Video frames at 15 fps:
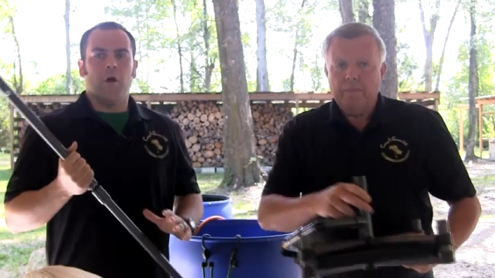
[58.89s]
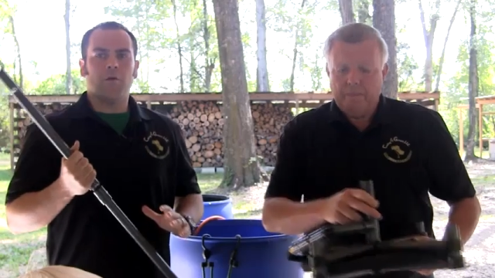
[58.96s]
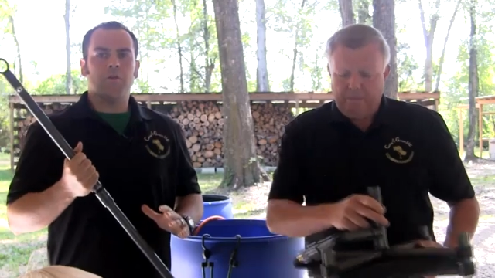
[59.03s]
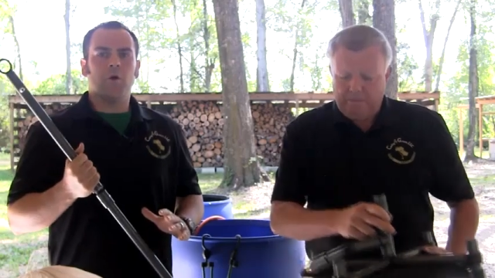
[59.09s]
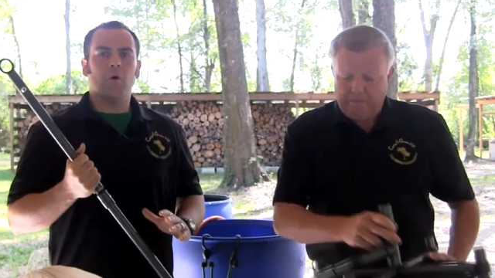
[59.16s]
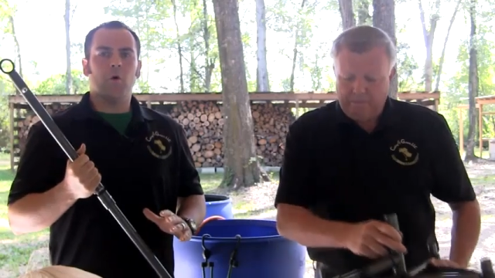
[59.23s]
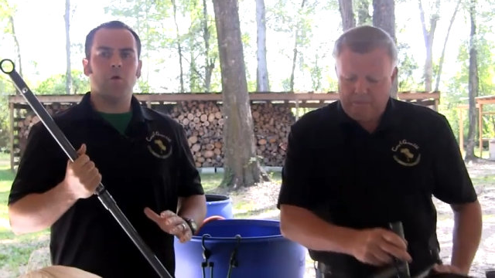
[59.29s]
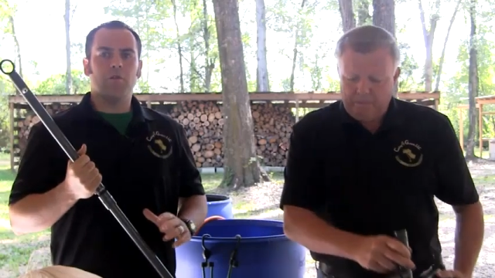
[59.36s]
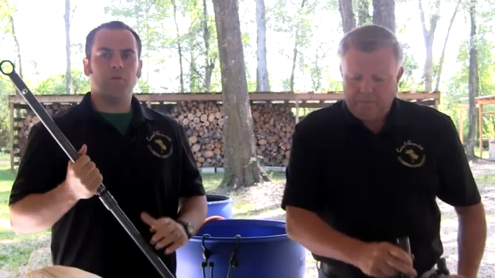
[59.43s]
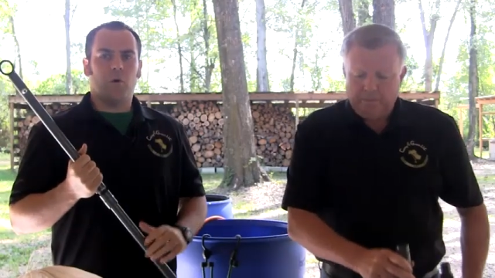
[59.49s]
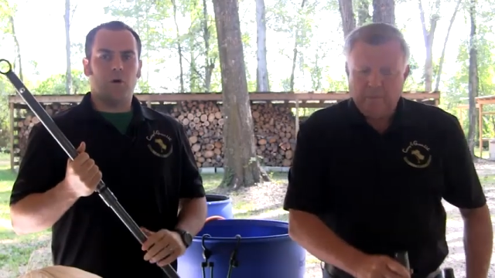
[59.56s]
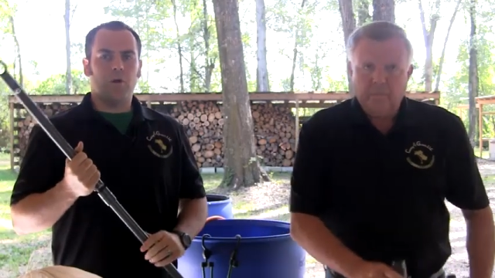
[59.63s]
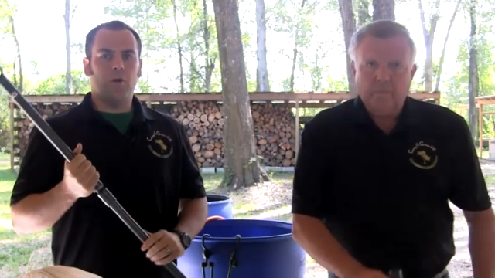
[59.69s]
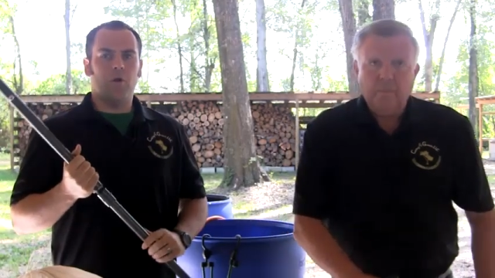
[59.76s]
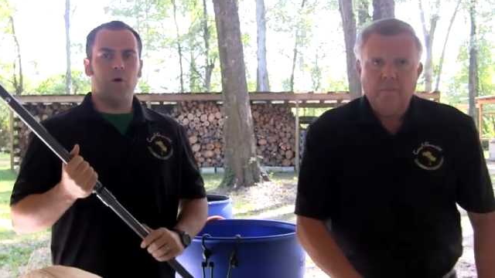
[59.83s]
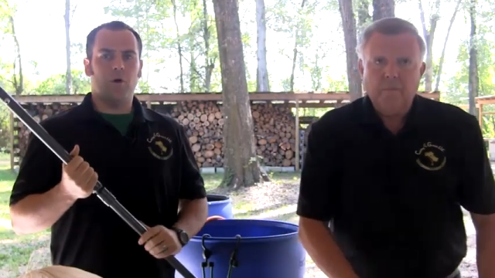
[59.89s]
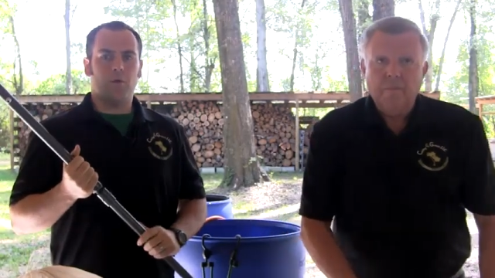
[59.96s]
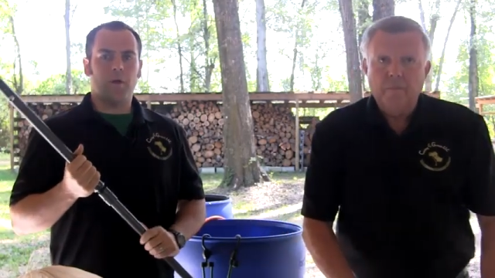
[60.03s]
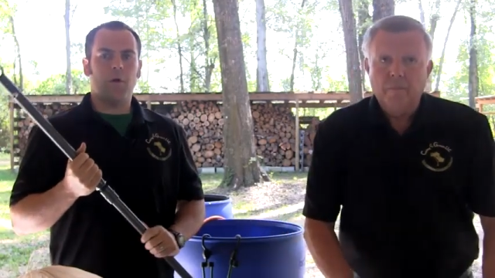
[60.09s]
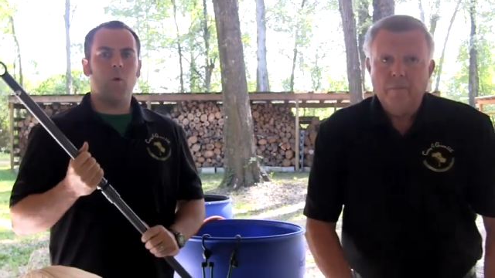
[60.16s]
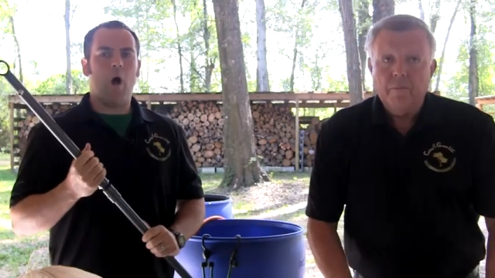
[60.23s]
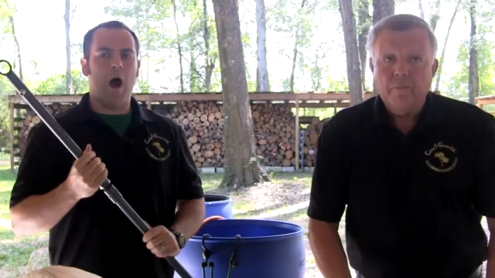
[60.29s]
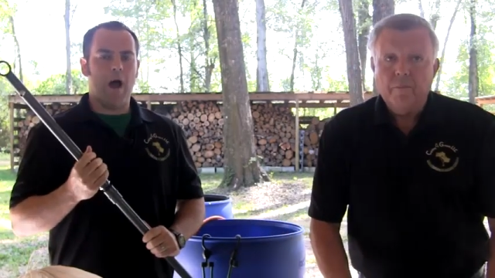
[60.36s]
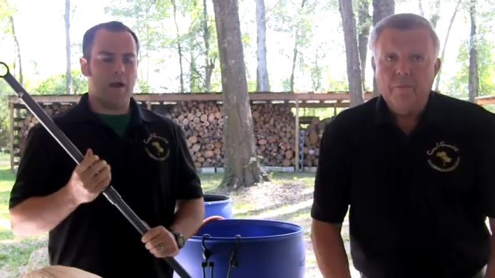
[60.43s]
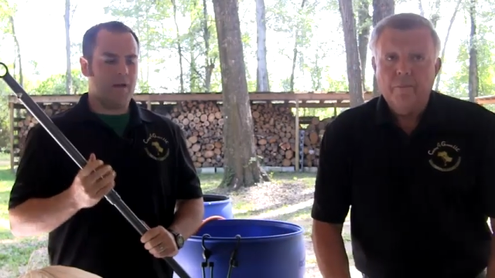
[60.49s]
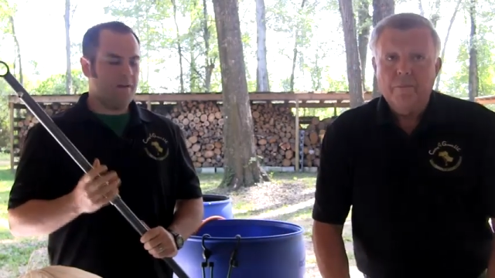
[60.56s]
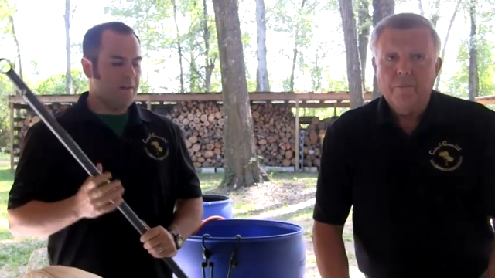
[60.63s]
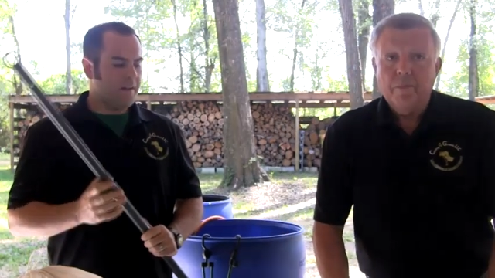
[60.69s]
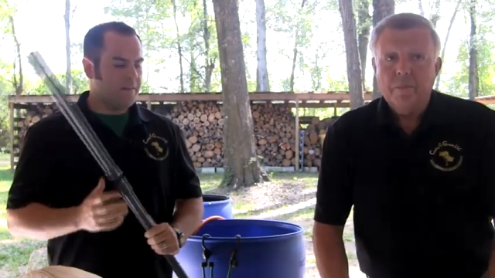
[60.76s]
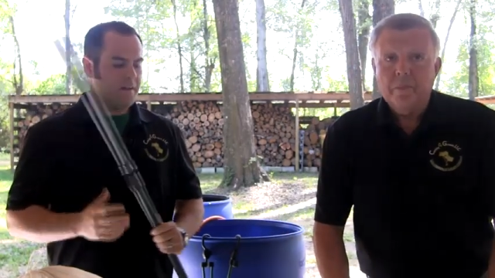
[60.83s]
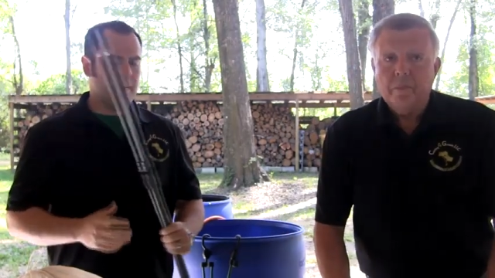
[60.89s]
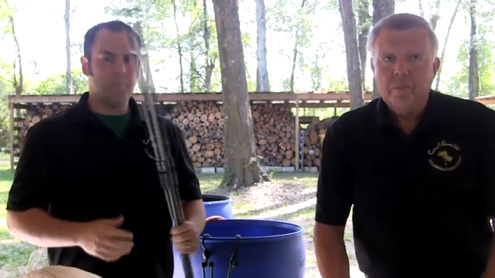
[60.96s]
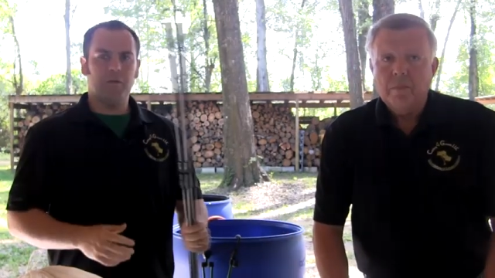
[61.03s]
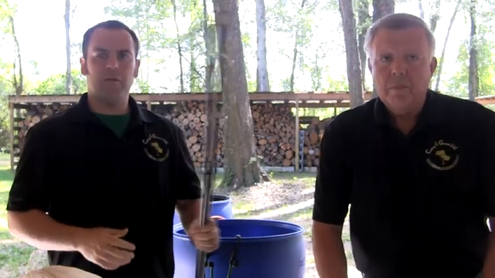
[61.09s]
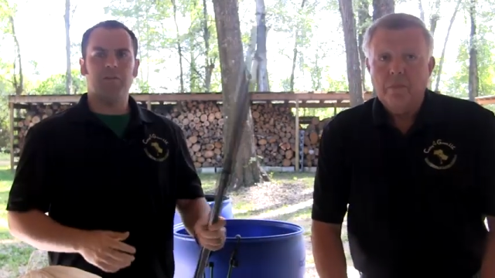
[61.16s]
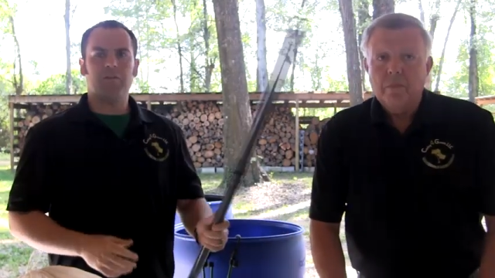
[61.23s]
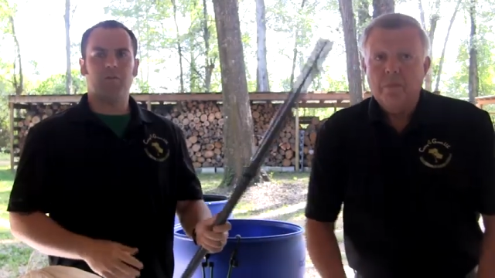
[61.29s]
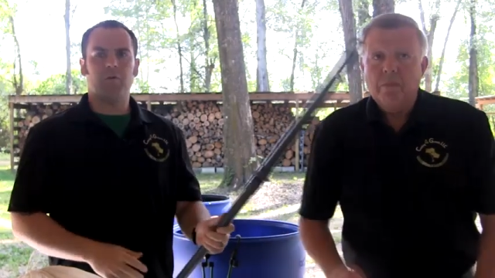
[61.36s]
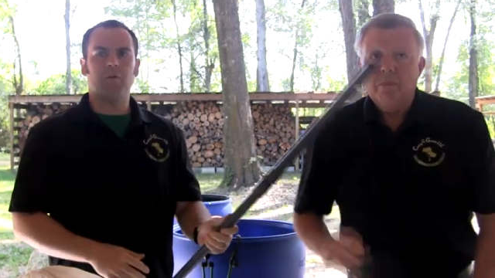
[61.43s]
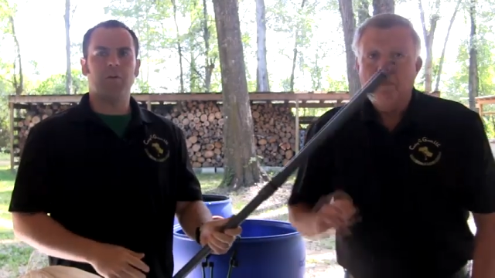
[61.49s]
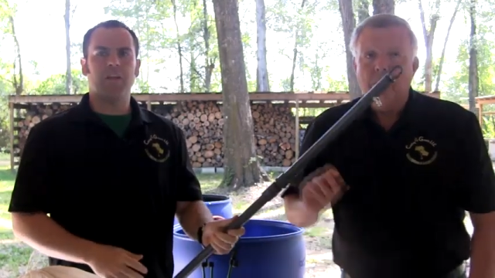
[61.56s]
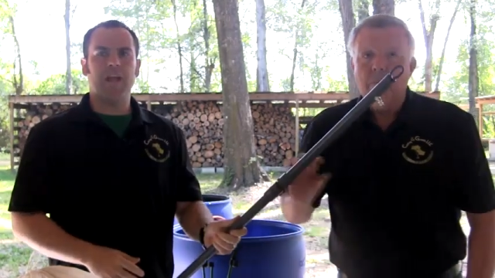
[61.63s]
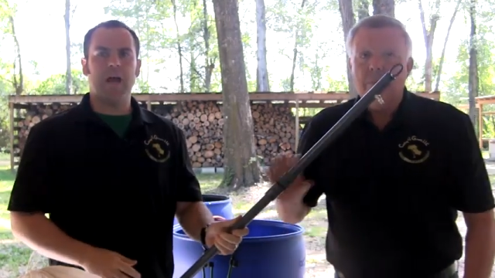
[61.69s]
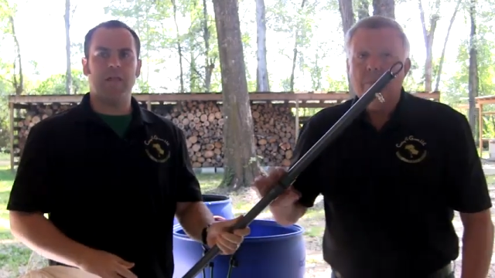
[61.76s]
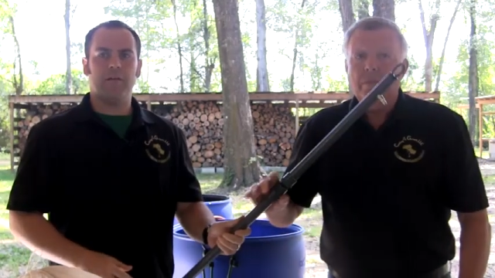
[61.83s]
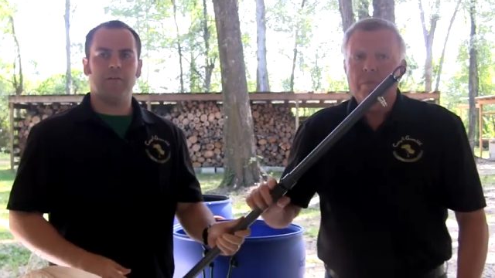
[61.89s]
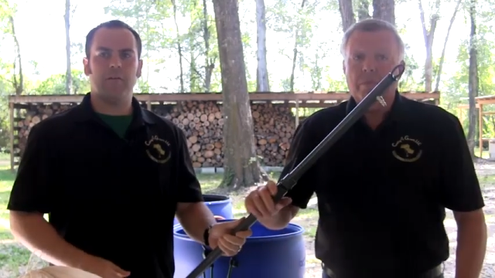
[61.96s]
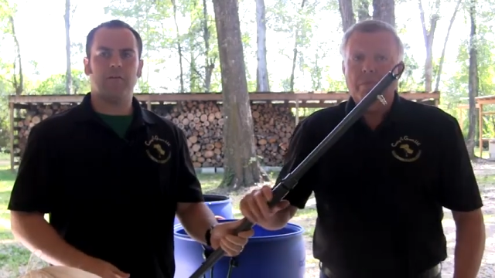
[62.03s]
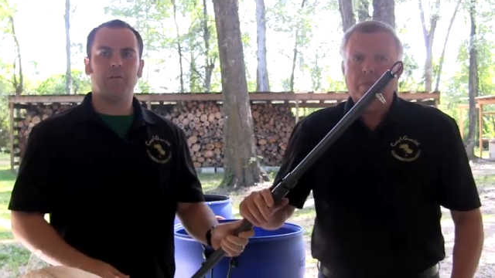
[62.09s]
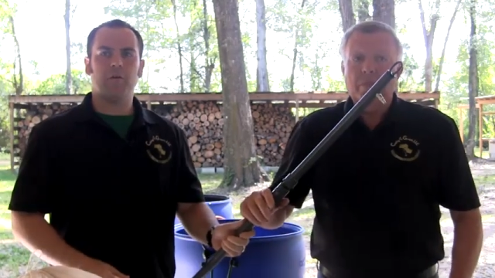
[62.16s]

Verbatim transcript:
Speaker 1: No tools or glue are required. Simply screw together